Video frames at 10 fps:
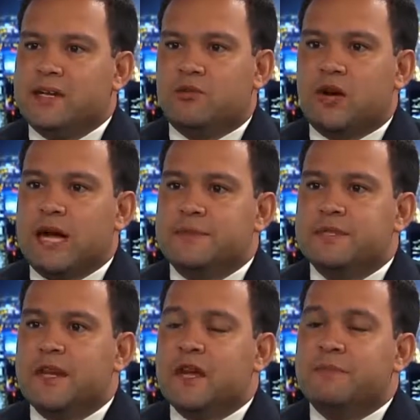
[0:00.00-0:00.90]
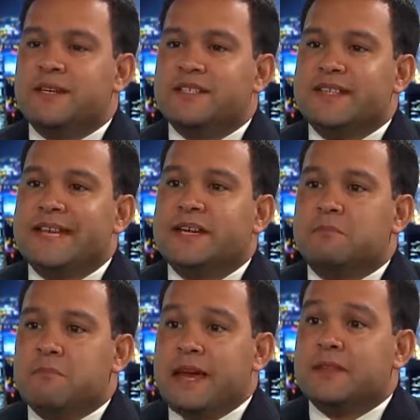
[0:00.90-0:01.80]
any crimes because they
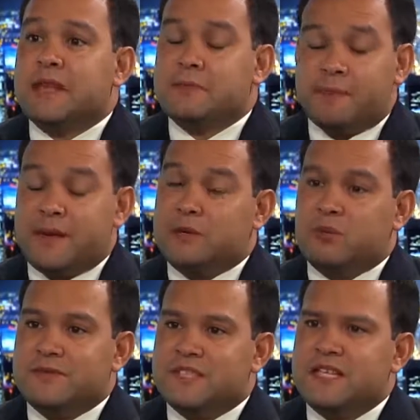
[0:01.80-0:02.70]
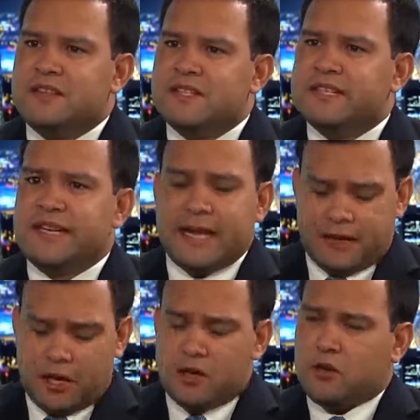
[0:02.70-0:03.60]
can make them up. And we've seen this
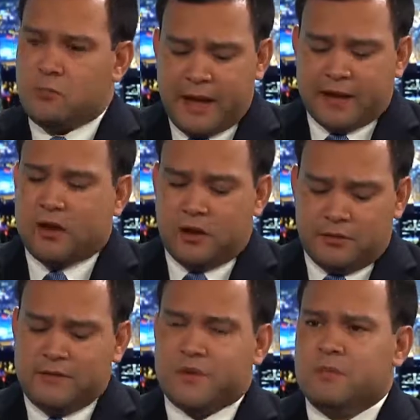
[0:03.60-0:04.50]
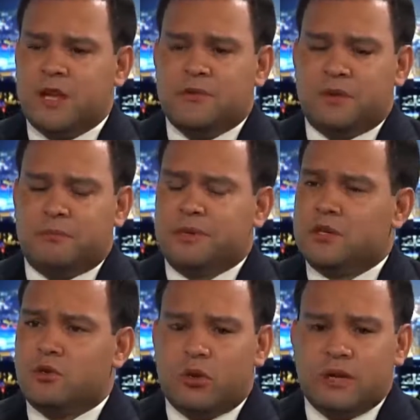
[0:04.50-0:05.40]
again. Go back all the way from
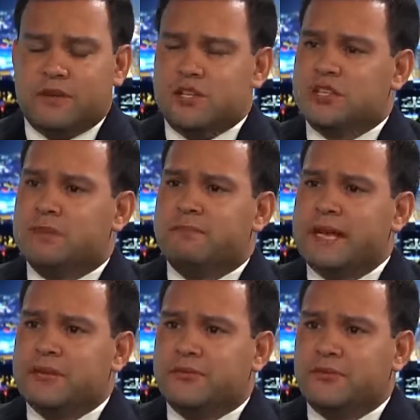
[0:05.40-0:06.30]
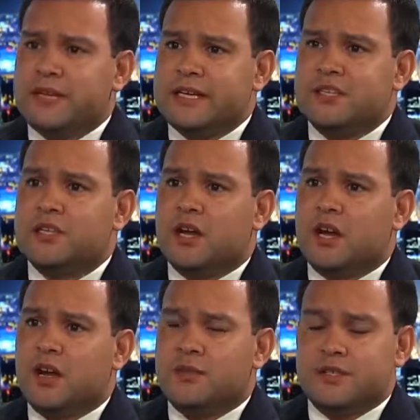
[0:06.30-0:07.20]
Blagojevich to Mike Flynn to
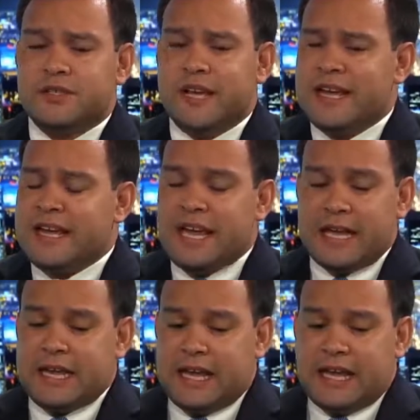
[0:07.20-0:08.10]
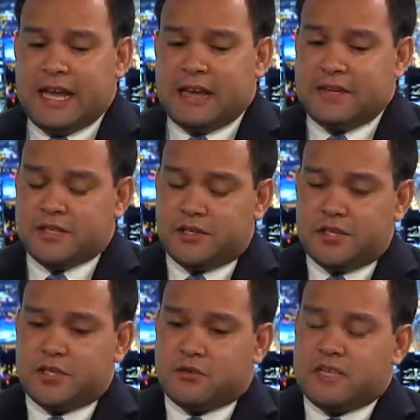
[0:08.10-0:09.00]
others. And these are
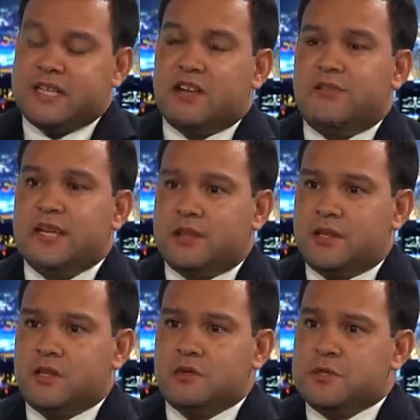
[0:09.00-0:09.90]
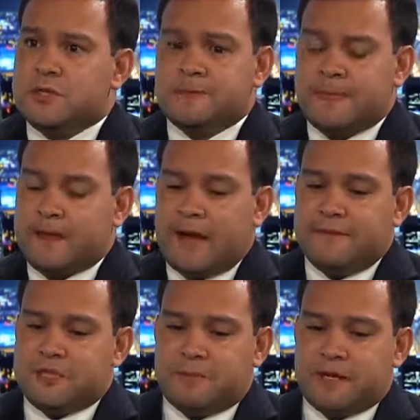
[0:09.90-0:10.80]
just stories that have hit the news.
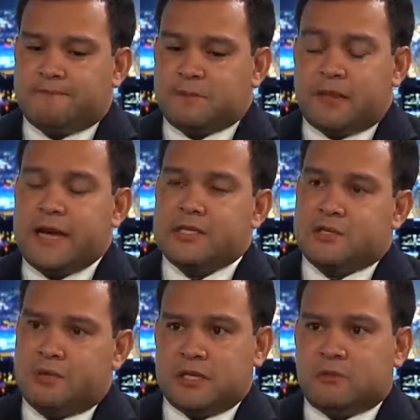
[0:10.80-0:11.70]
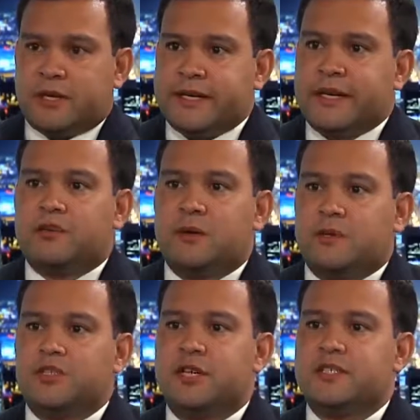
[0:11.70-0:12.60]
I've spent the last 2 years working on
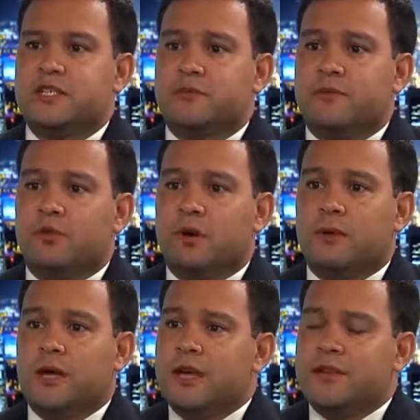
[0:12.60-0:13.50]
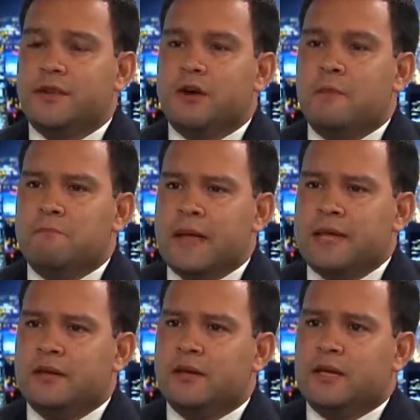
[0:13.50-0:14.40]
criminal justice reform. There are
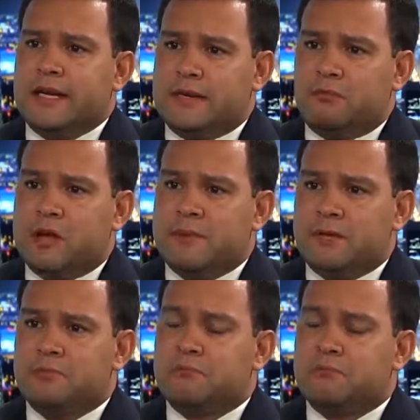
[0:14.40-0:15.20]
men and women,